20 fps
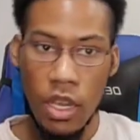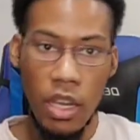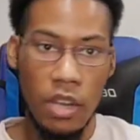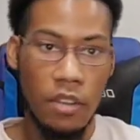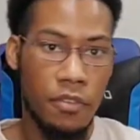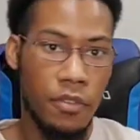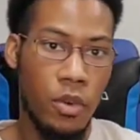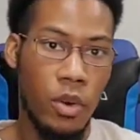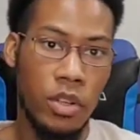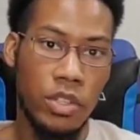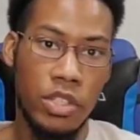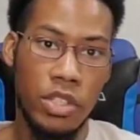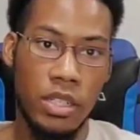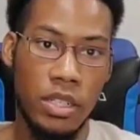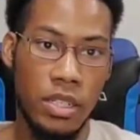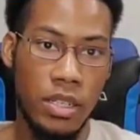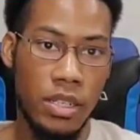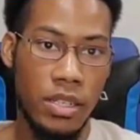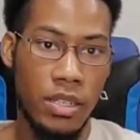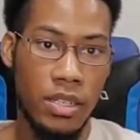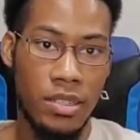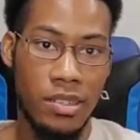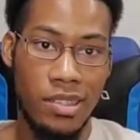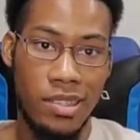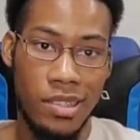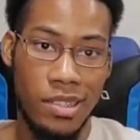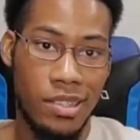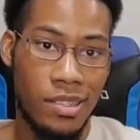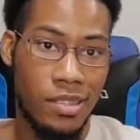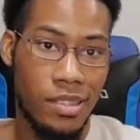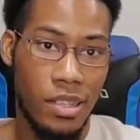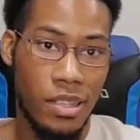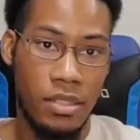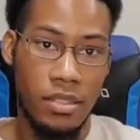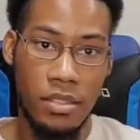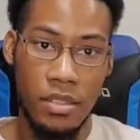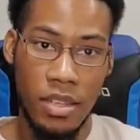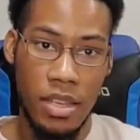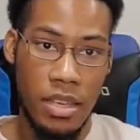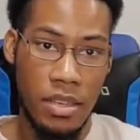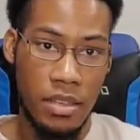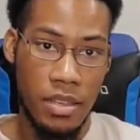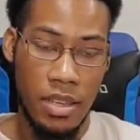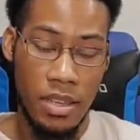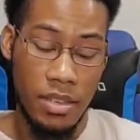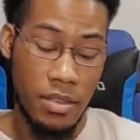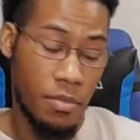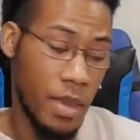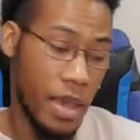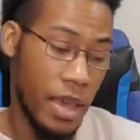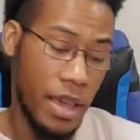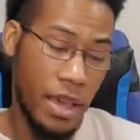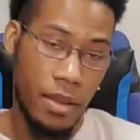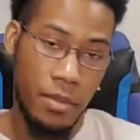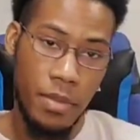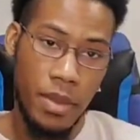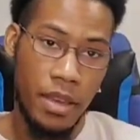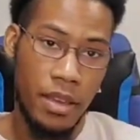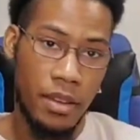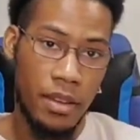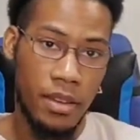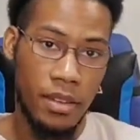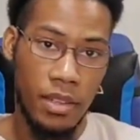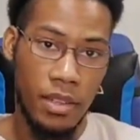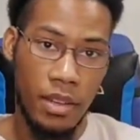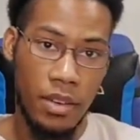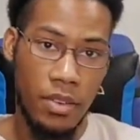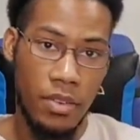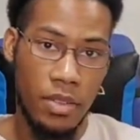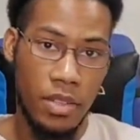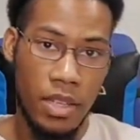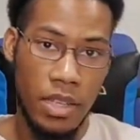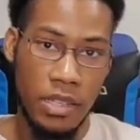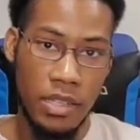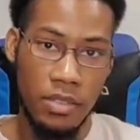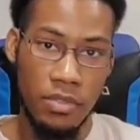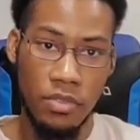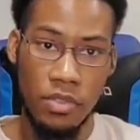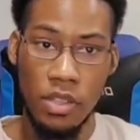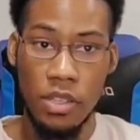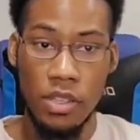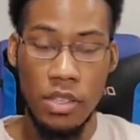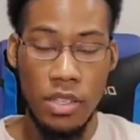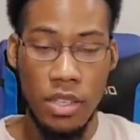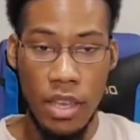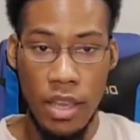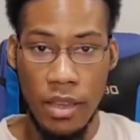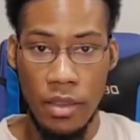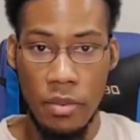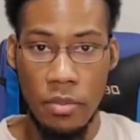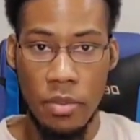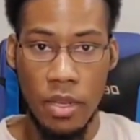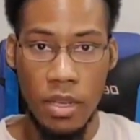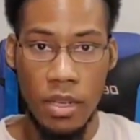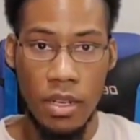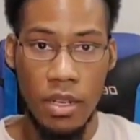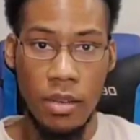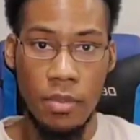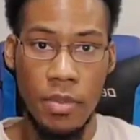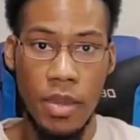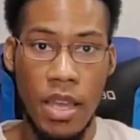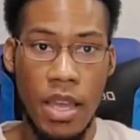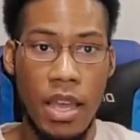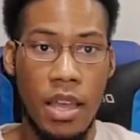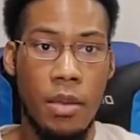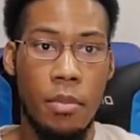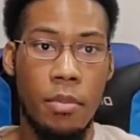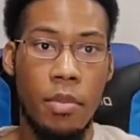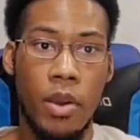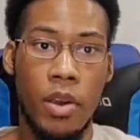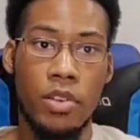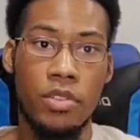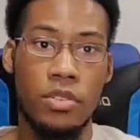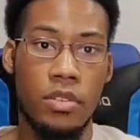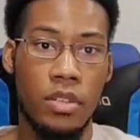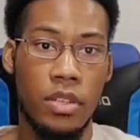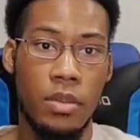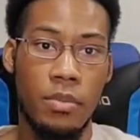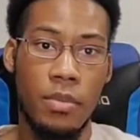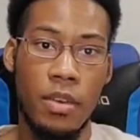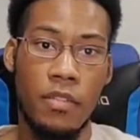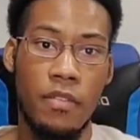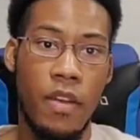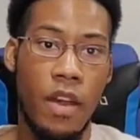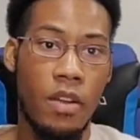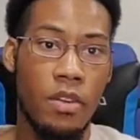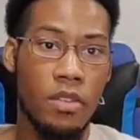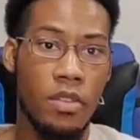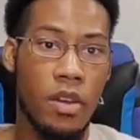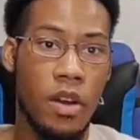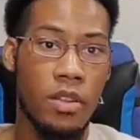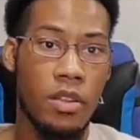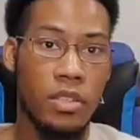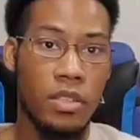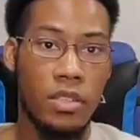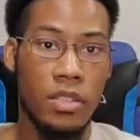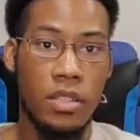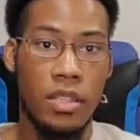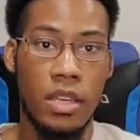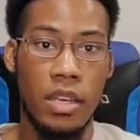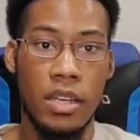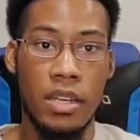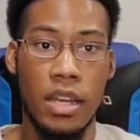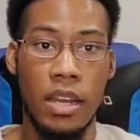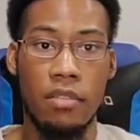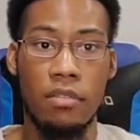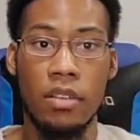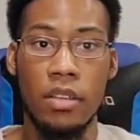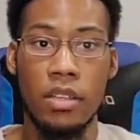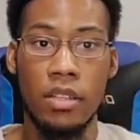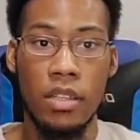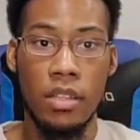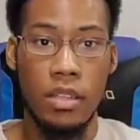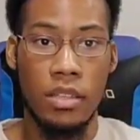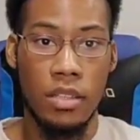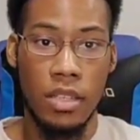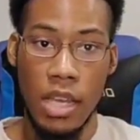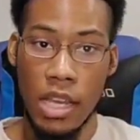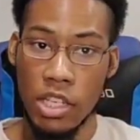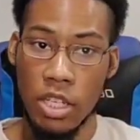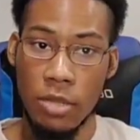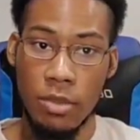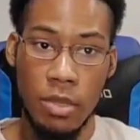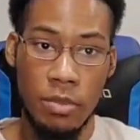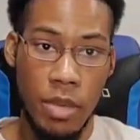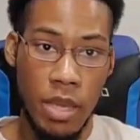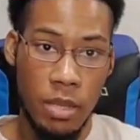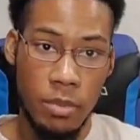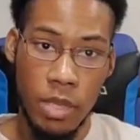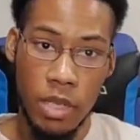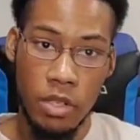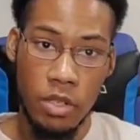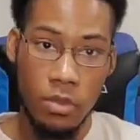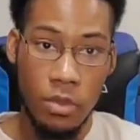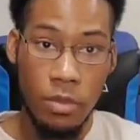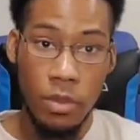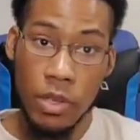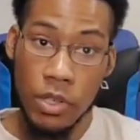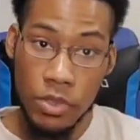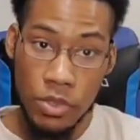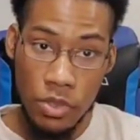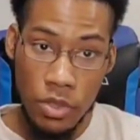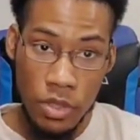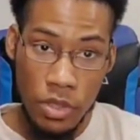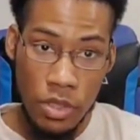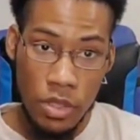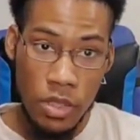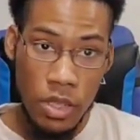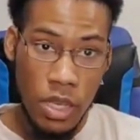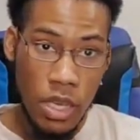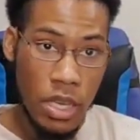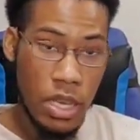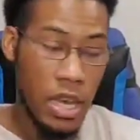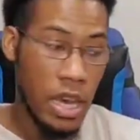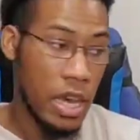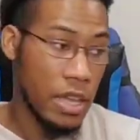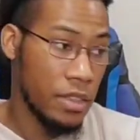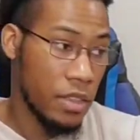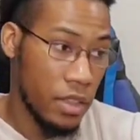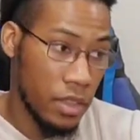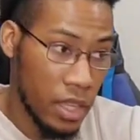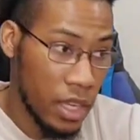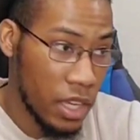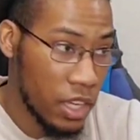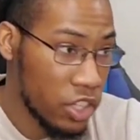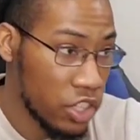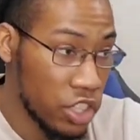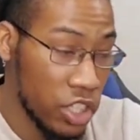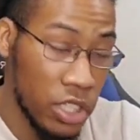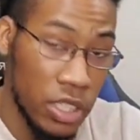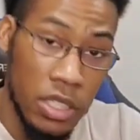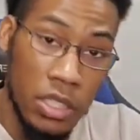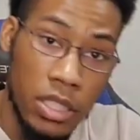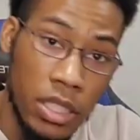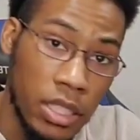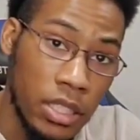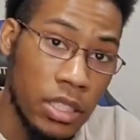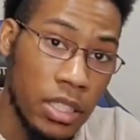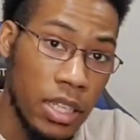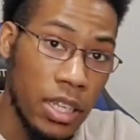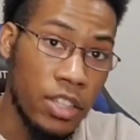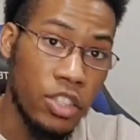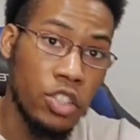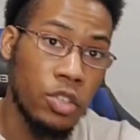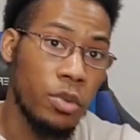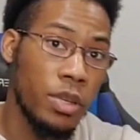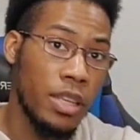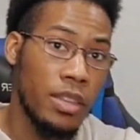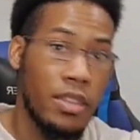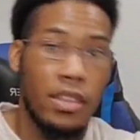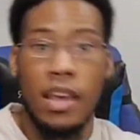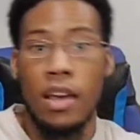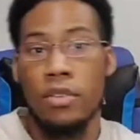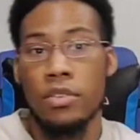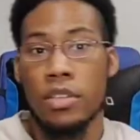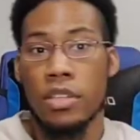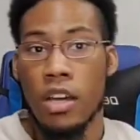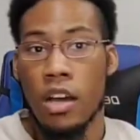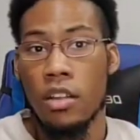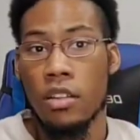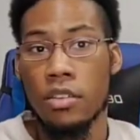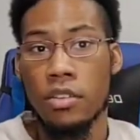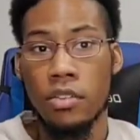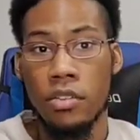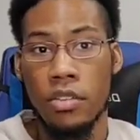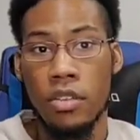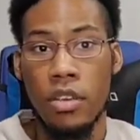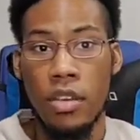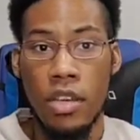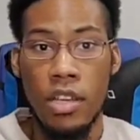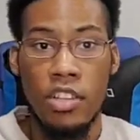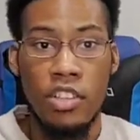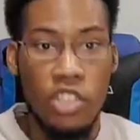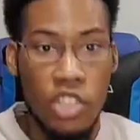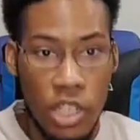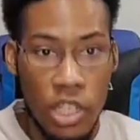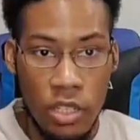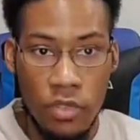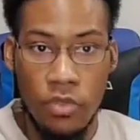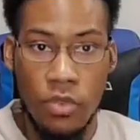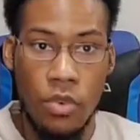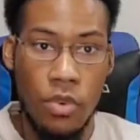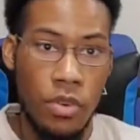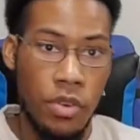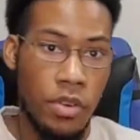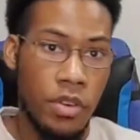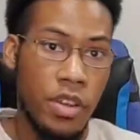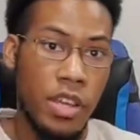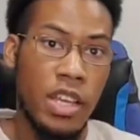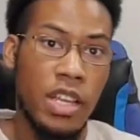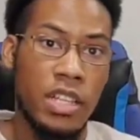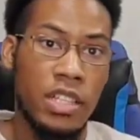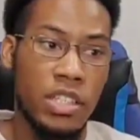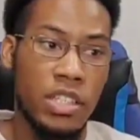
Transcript: unfortunately, it's bad, man. You know, it's really sad. But personally, my final thoughts is that I really think this guy should be paid by Uber personally. I think that he should at least get $10,000-$20,000 just for